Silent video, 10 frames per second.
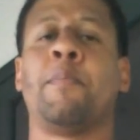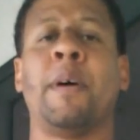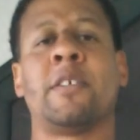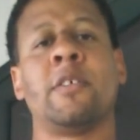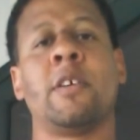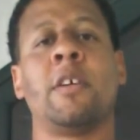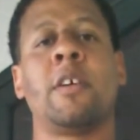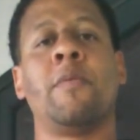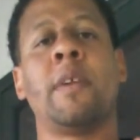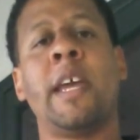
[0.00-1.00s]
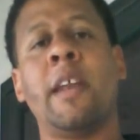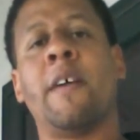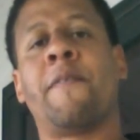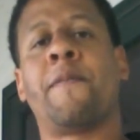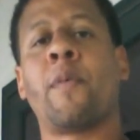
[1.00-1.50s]
but you need
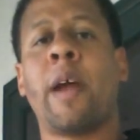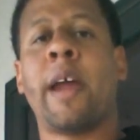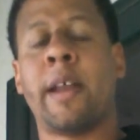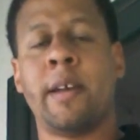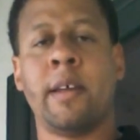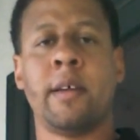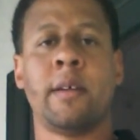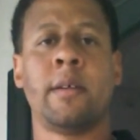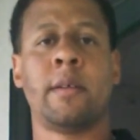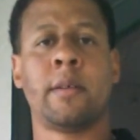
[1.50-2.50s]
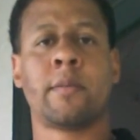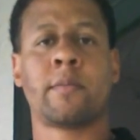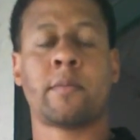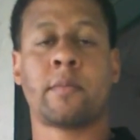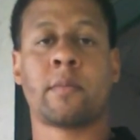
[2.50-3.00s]
a friend,
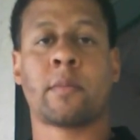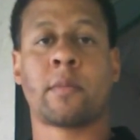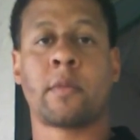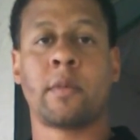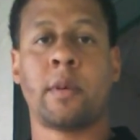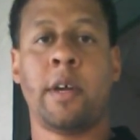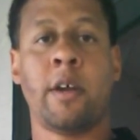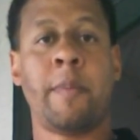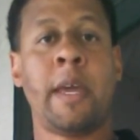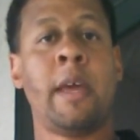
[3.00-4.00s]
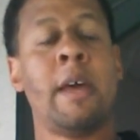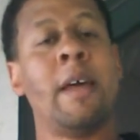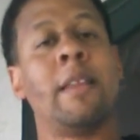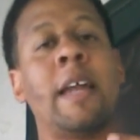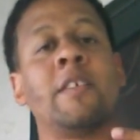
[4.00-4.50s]
hear me,
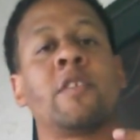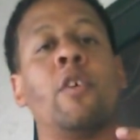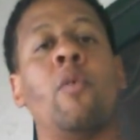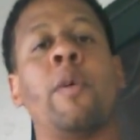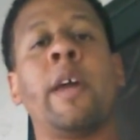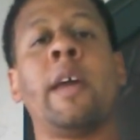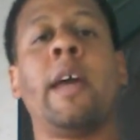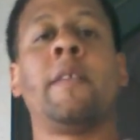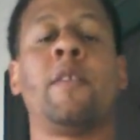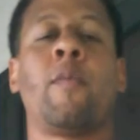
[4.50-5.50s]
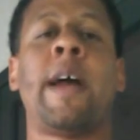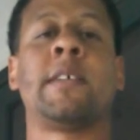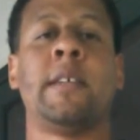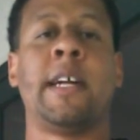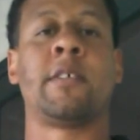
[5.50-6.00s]
that is going in the
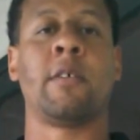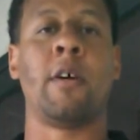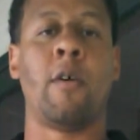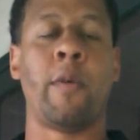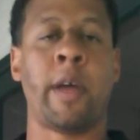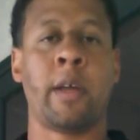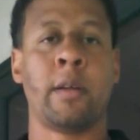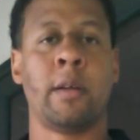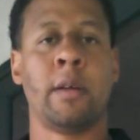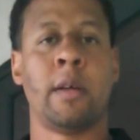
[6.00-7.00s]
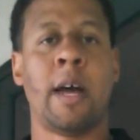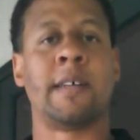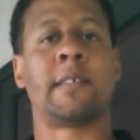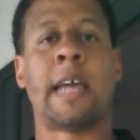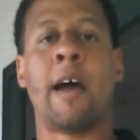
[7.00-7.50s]
direction that you're going.
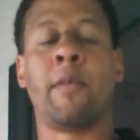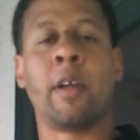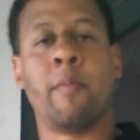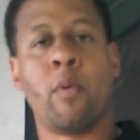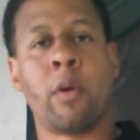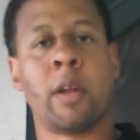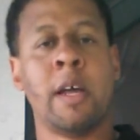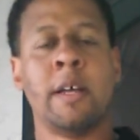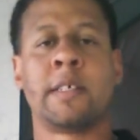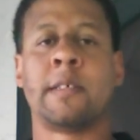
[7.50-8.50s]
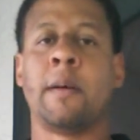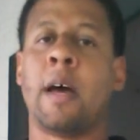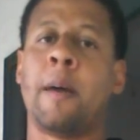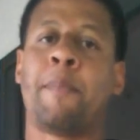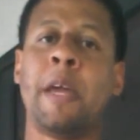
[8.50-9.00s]
A sounding board.
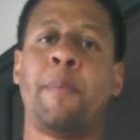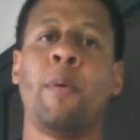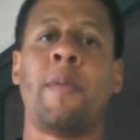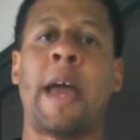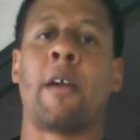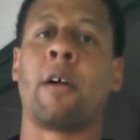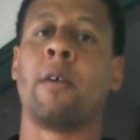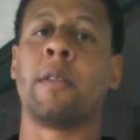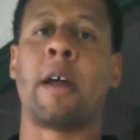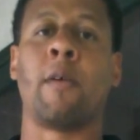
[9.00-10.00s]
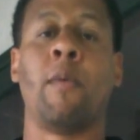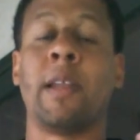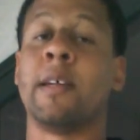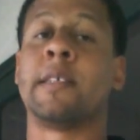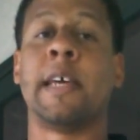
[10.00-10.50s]
So, people that are
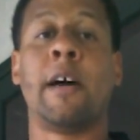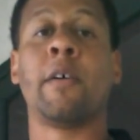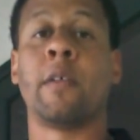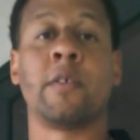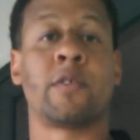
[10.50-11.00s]
willing to tell you the